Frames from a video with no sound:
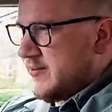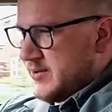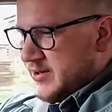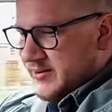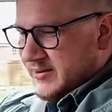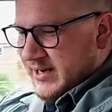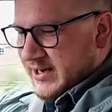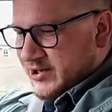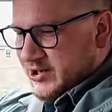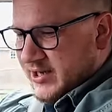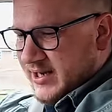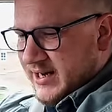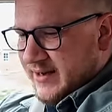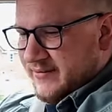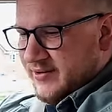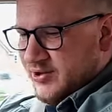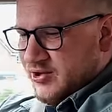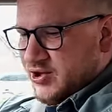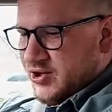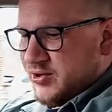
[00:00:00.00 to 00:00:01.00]
Don't actually
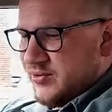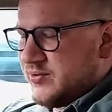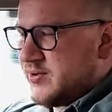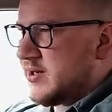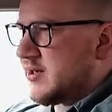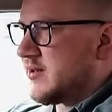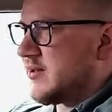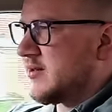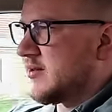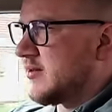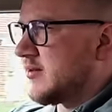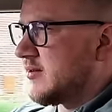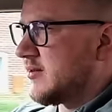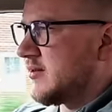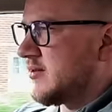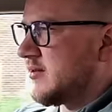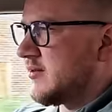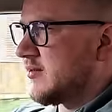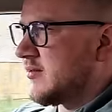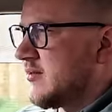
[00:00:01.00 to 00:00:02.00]
have a tuned in
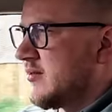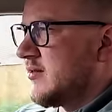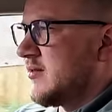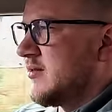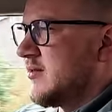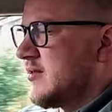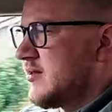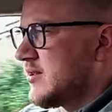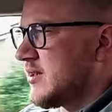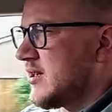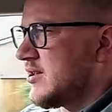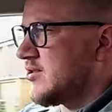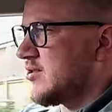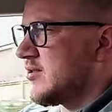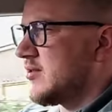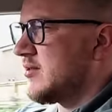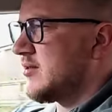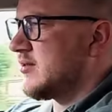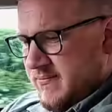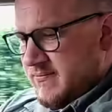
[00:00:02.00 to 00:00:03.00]

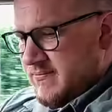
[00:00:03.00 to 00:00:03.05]
station.